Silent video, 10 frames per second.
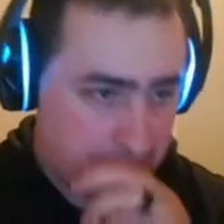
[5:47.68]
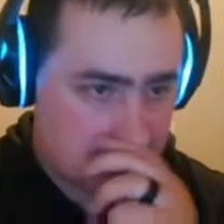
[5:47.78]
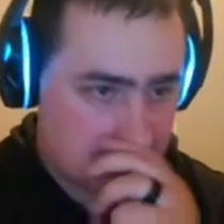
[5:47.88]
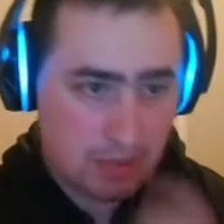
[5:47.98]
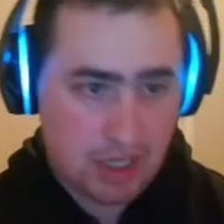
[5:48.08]

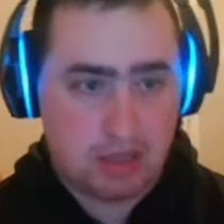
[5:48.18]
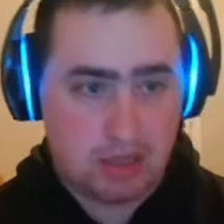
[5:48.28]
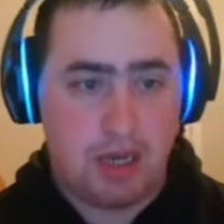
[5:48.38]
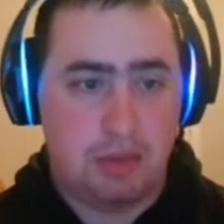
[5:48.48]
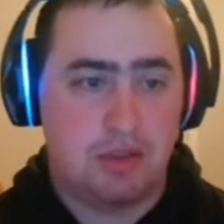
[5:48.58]
remaining at the
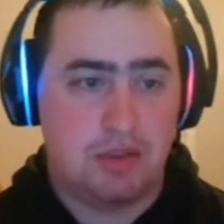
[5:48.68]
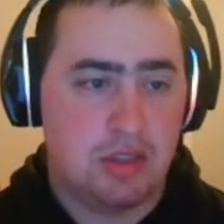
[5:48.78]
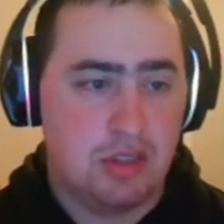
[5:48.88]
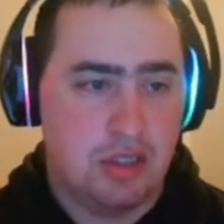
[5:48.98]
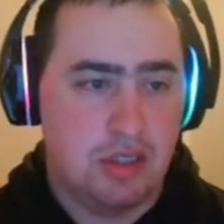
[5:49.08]
bottom of
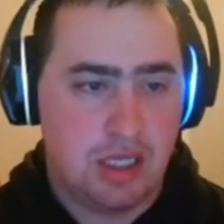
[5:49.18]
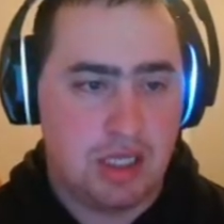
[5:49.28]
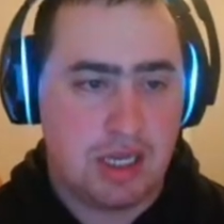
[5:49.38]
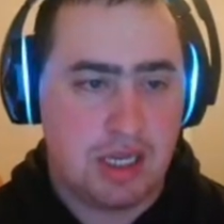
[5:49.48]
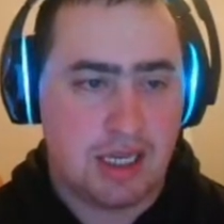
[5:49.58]
your
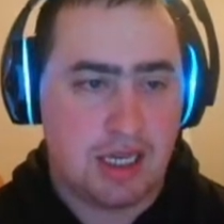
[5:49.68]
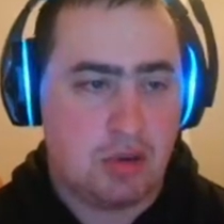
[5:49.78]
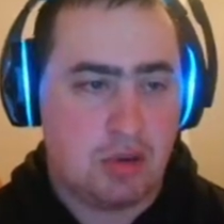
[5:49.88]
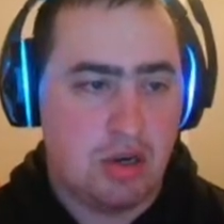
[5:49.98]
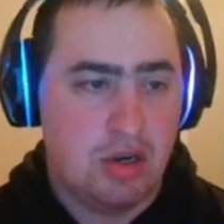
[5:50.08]
deck in any
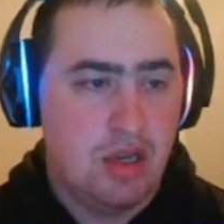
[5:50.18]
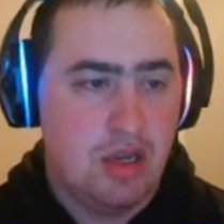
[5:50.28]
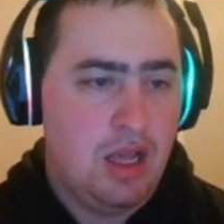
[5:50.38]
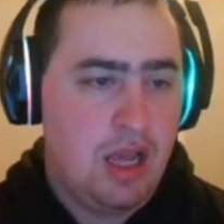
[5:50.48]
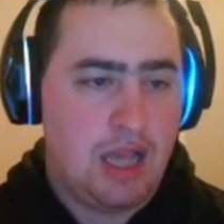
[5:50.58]
order.
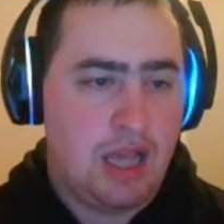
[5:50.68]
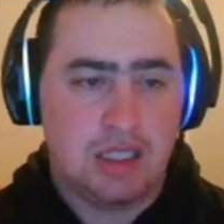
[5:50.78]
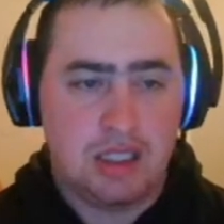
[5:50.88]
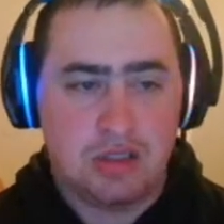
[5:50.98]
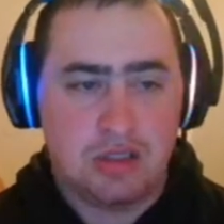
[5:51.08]
At the
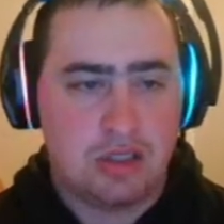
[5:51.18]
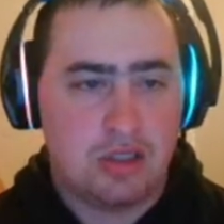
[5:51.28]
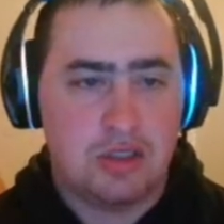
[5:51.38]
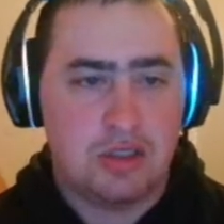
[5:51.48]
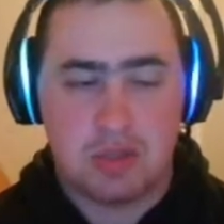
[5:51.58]
end of your
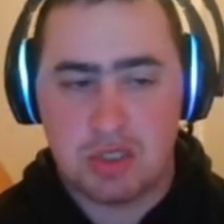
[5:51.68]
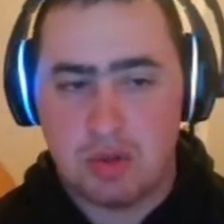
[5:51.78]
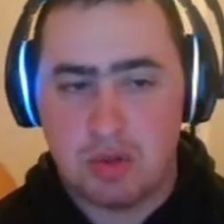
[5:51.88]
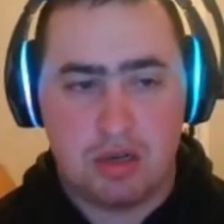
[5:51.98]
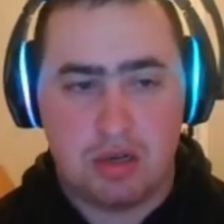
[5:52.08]
turn, you switch
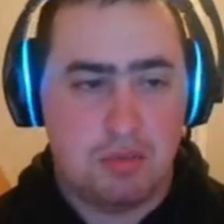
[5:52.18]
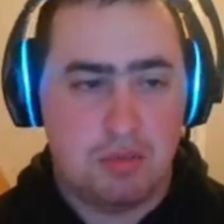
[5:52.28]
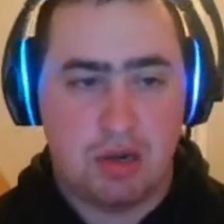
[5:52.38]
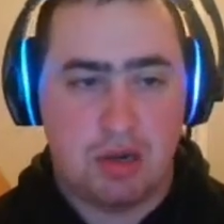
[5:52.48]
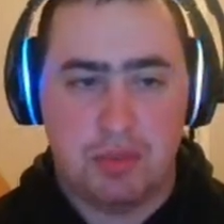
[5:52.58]
1
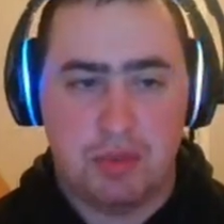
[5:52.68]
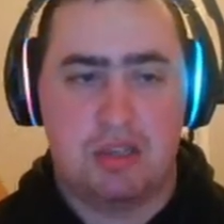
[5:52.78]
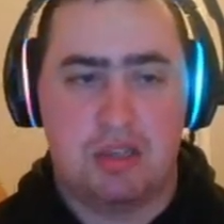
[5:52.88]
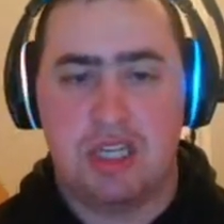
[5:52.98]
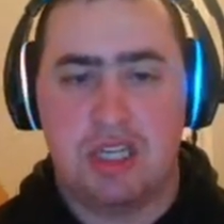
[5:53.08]
mono blue
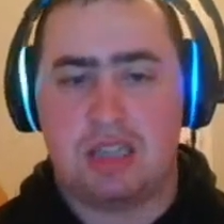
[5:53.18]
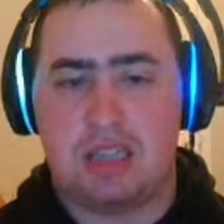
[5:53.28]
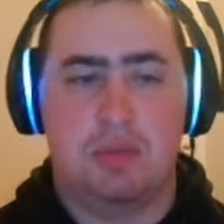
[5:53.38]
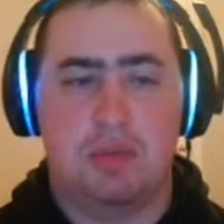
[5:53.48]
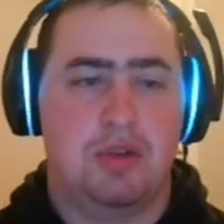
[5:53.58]
energy to
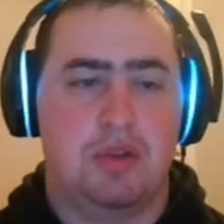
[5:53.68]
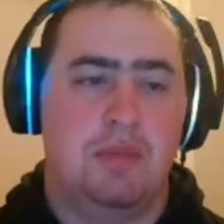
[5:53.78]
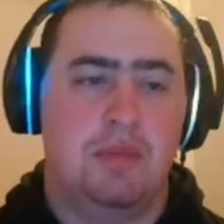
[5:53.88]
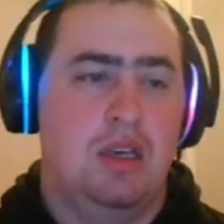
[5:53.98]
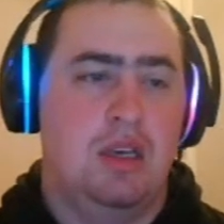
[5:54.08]
active mode.
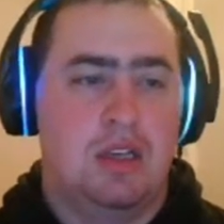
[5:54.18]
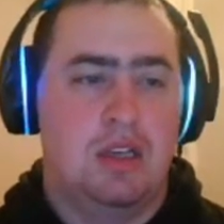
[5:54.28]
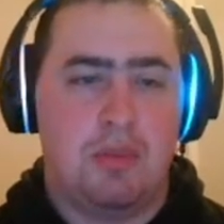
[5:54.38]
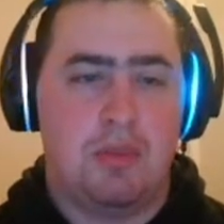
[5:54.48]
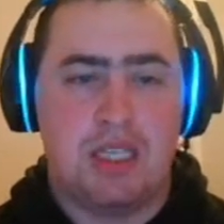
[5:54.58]

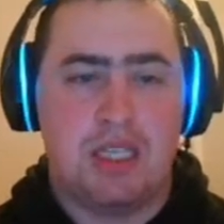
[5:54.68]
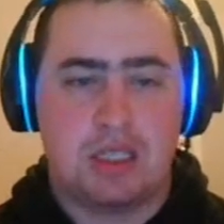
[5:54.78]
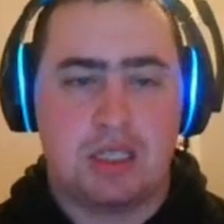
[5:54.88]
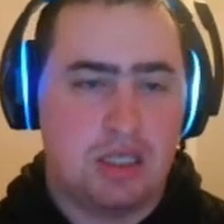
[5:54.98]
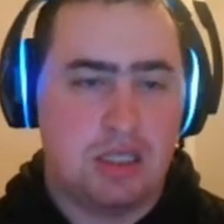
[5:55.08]
So
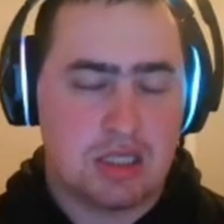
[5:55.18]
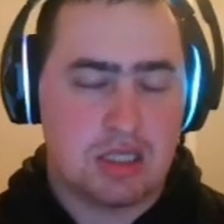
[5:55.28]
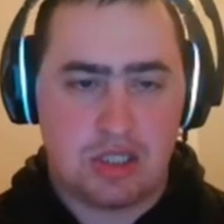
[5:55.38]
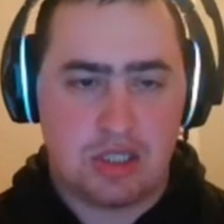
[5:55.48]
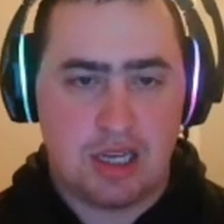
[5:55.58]
basically, this
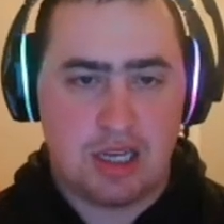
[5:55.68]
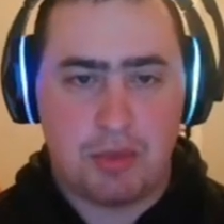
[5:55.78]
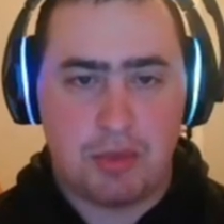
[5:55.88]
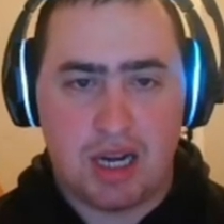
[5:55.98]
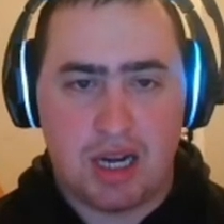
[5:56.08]
is just to help
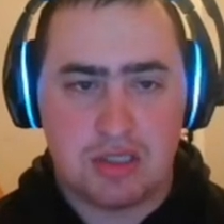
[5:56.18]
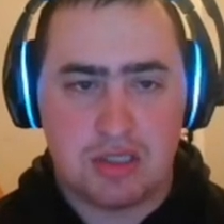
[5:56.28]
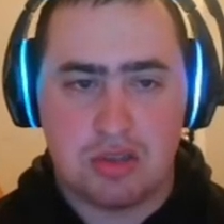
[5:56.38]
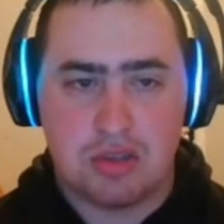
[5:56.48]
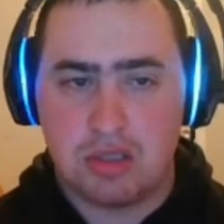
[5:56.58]
your hand,
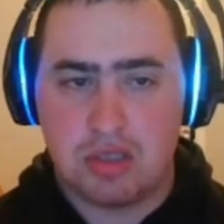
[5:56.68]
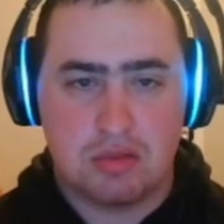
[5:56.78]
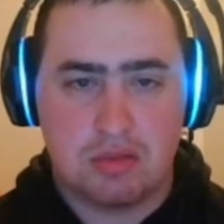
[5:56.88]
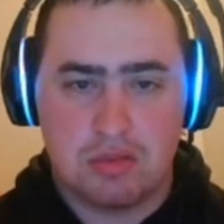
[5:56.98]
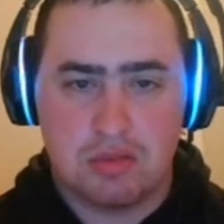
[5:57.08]
so you
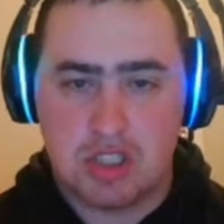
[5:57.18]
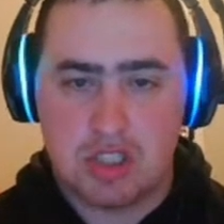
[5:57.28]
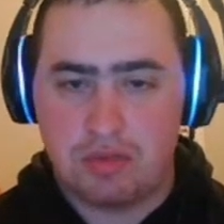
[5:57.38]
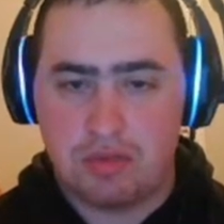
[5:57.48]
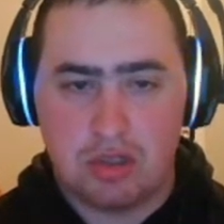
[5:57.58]
can
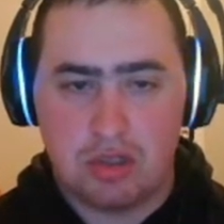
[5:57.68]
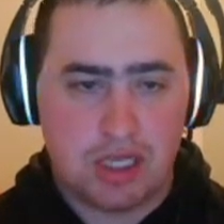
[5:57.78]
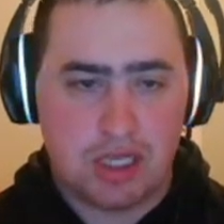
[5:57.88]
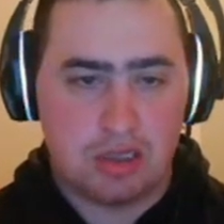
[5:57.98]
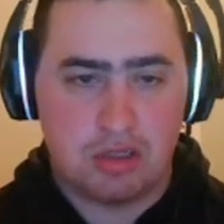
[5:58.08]
shift through your
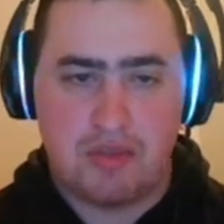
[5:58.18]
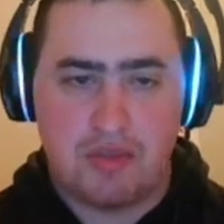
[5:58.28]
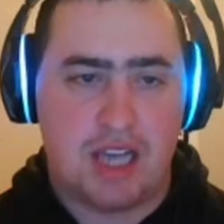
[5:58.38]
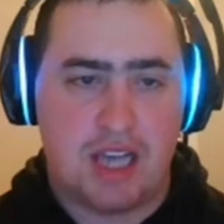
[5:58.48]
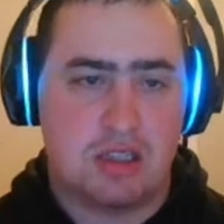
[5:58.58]
deck a little bit
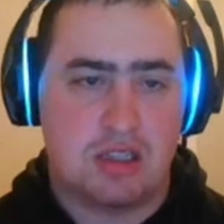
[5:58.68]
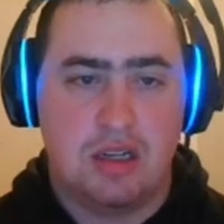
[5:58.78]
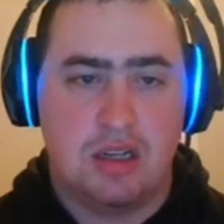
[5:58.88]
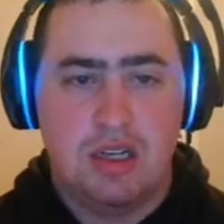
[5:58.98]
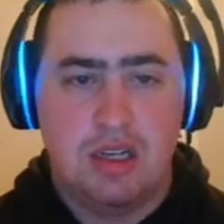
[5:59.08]
faster,
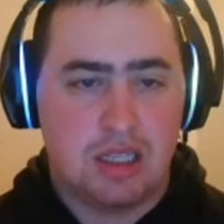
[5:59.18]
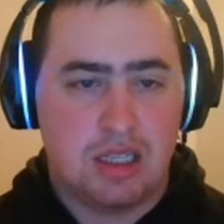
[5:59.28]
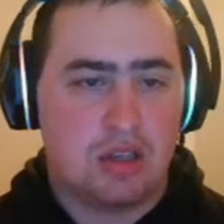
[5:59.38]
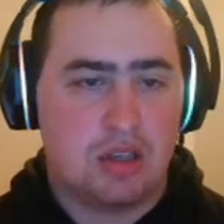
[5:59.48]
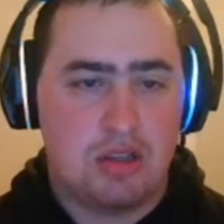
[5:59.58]
get
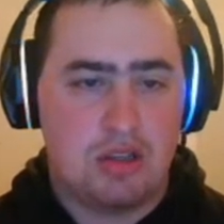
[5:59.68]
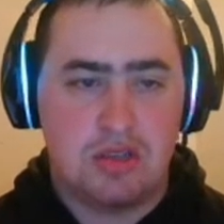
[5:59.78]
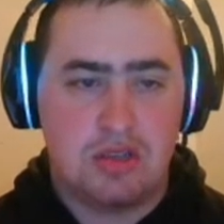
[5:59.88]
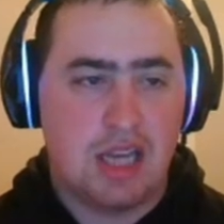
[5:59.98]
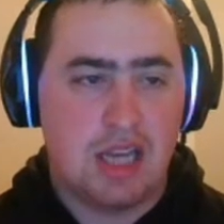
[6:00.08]
the cards you
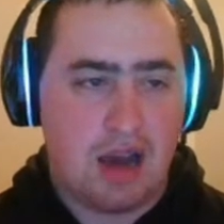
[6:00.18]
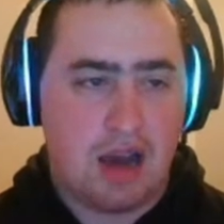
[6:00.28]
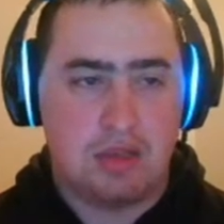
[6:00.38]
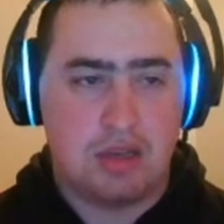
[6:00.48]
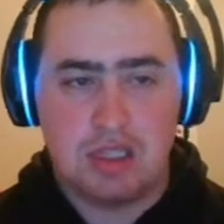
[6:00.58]
need
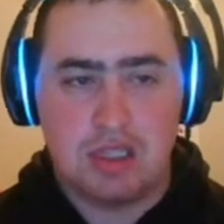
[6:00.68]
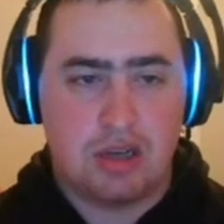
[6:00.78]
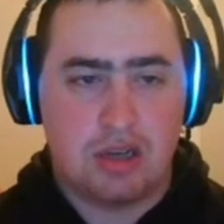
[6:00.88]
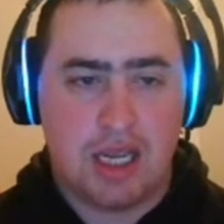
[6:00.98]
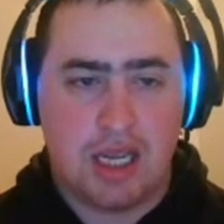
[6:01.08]
out into
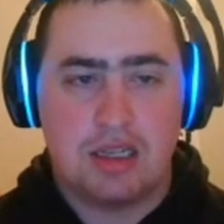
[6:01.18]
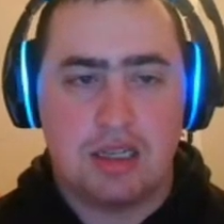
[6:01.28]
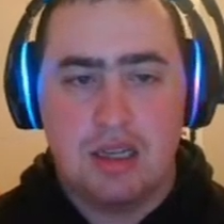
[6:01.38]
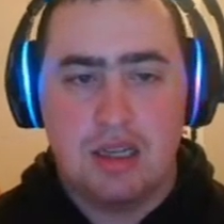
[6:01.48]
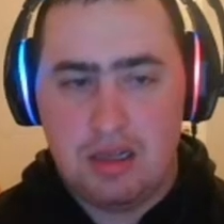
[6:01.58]
your hand,
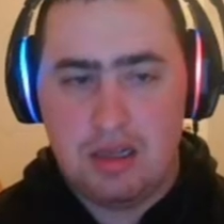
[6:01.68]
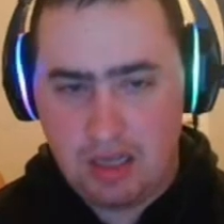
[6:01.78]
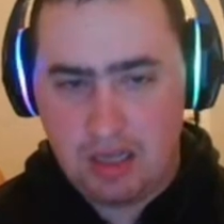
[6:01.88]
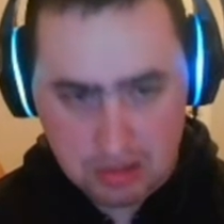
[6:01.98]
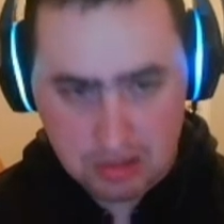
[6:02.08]

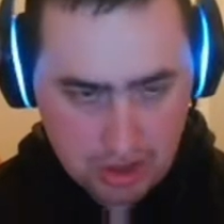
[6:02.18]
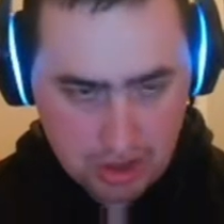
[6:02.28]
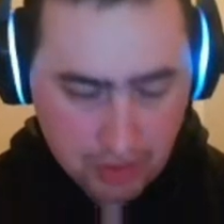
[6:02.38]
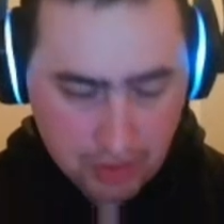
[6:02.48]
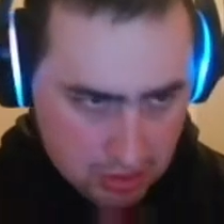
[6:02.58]
and
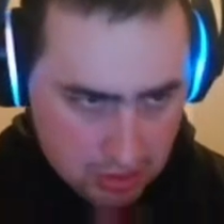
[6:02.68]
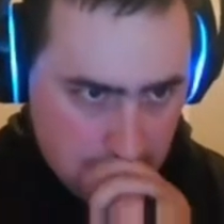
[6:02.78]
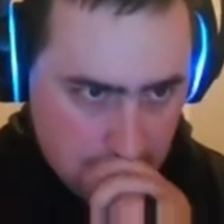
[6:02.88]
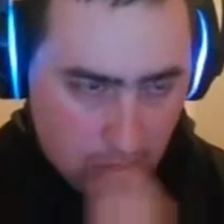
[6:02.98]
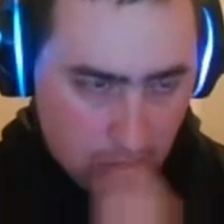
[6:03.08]
shuffle cards you
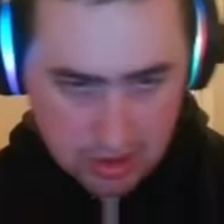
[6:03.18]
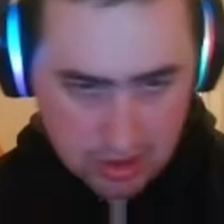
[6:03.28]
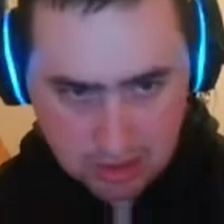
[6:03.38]
don't want into